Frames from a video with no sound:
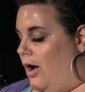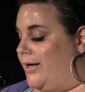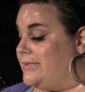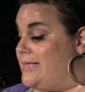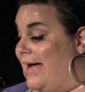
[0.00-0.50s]

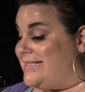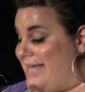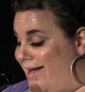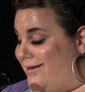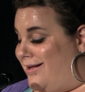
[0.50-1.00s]
at
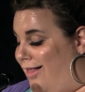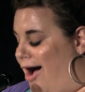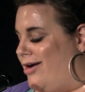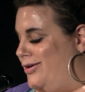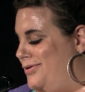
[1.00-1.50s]
10
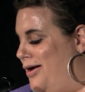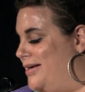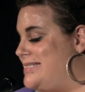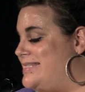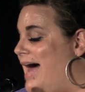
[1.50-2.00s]
o'clock
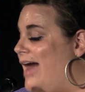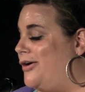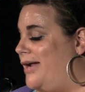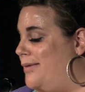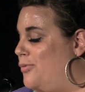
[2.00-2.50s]
on a
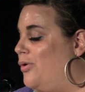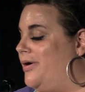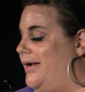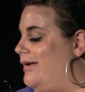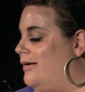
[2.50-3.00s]
Saturday
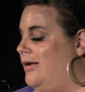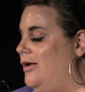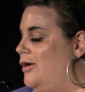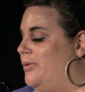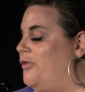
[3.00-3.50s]
morning
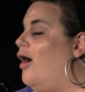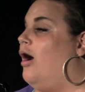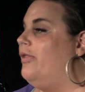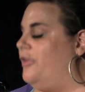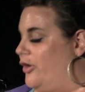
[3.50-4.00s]
with
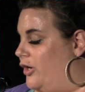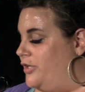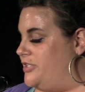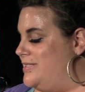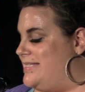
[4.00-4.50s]
all the
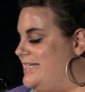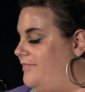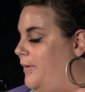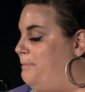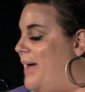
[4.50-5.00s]

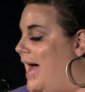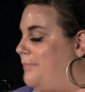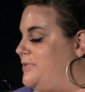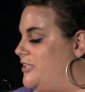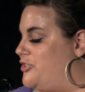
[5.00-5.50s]
urgency of a
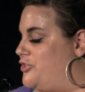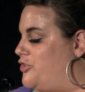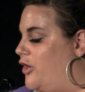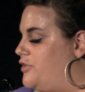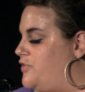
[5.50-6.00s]
Baptist
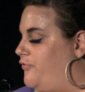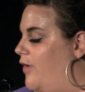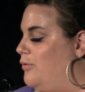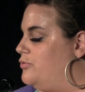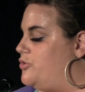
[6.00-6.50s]
church
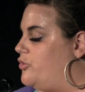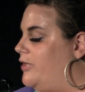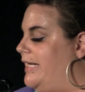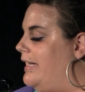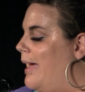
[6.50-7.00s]
phone
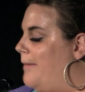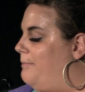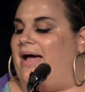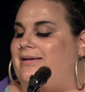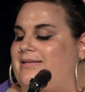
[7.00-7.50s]
tree
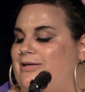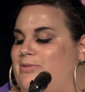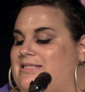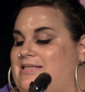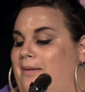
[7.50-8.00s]
bending
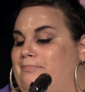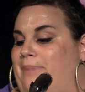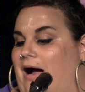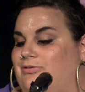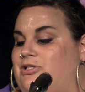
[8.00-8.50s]
with some
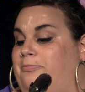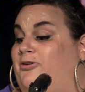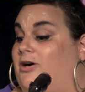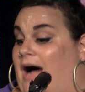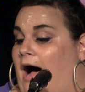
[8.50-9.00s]

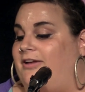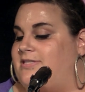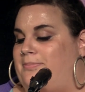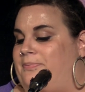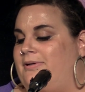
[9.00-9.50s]
bountiful
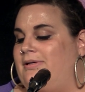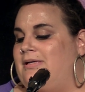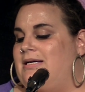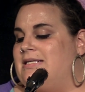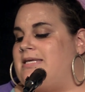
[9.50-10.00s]
gossip
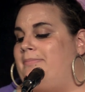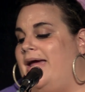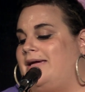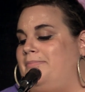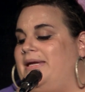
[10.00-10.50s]
to
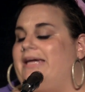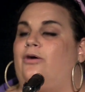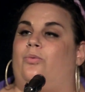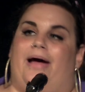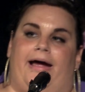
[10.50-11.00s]
make me
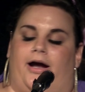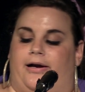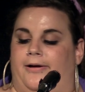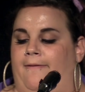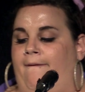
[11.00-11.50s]

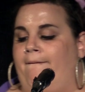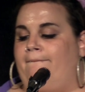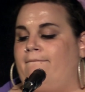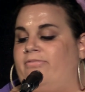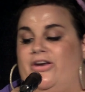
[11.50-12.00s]
aware
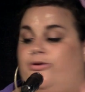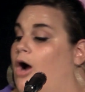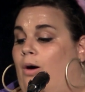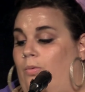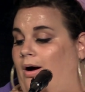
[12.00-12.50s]
that
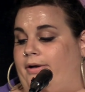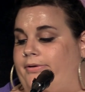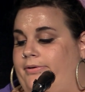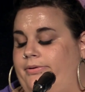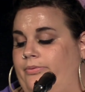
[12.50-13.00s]
no
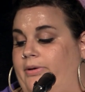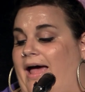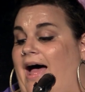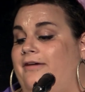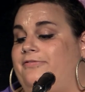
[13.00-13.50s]
one
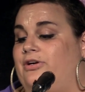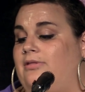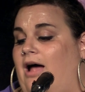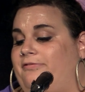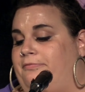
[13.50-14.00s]
would
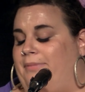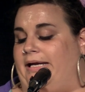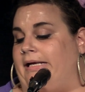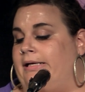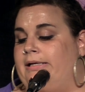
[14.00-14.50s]
ever love
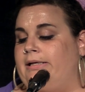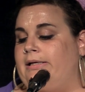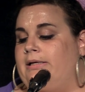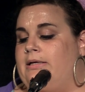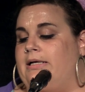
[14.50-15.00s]
me
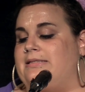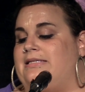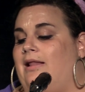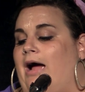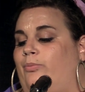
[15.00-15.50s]

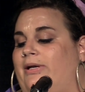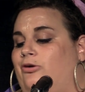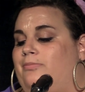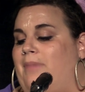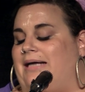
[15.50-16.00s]
until I
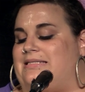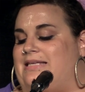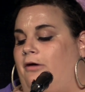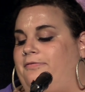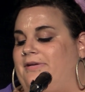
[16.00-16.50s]
whittled
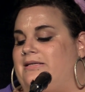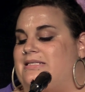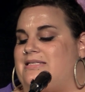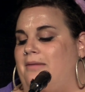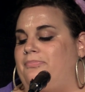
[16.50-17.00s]
myself into
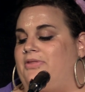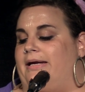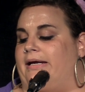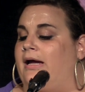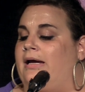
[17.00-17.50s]

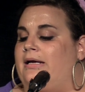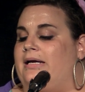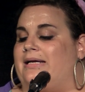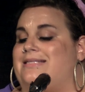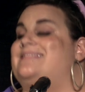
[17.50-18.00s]
something
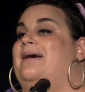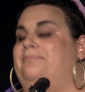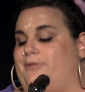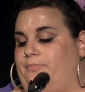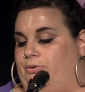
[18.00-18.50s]

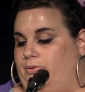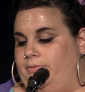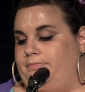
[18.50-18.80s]
acceptable.